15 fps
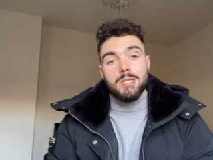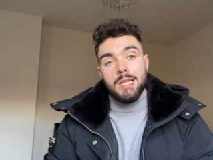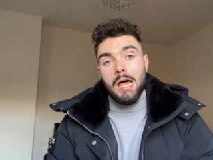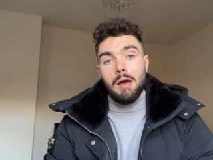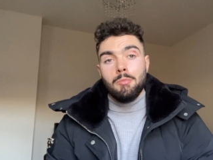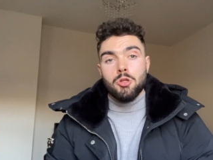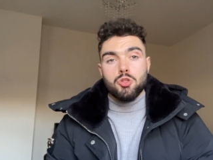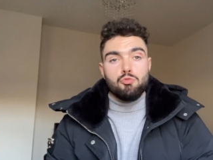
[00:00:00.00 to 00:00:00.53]

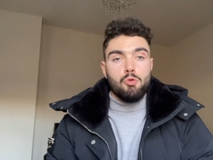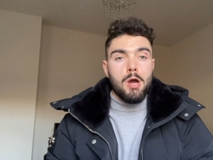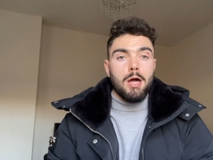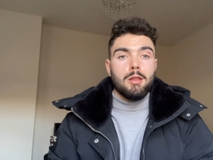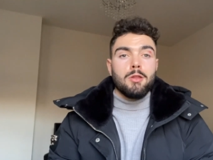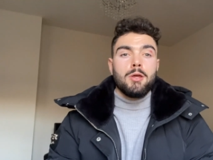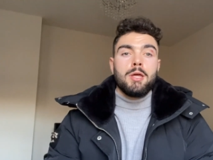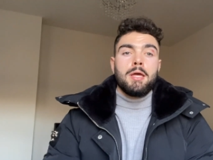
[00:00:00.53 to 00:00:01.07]
climbing as
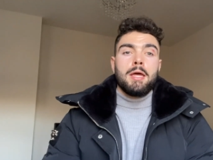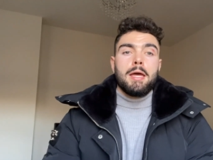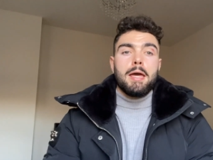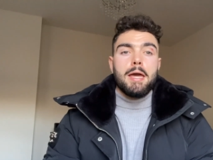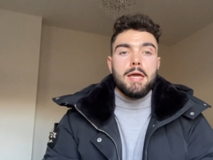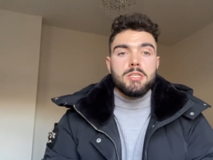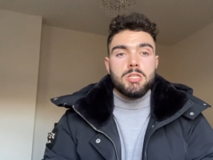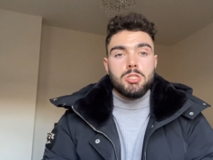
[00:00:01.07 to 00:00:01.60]
well.
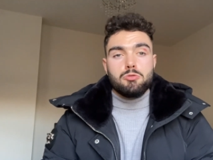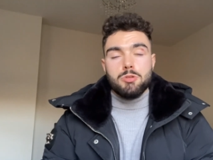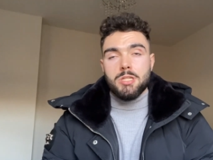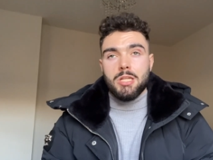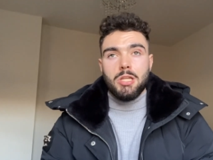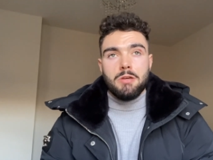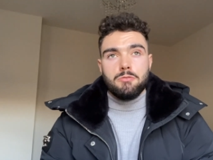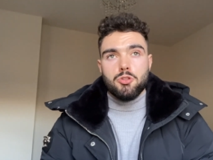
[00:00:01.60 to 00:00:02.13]
Uh, he's into his
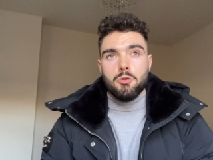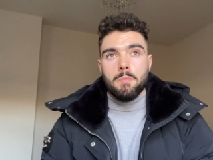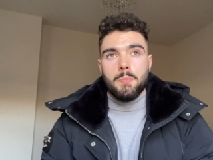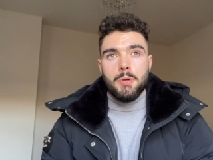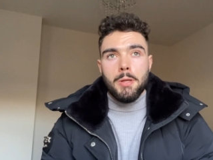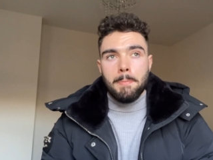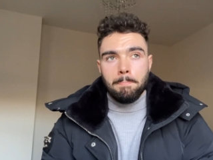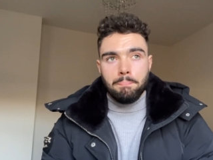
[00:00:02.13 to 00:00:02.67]
cliff
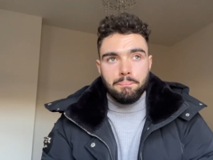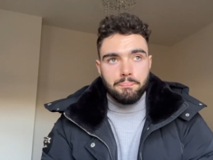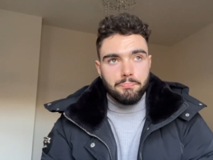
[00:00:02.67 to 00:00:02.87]
jumping.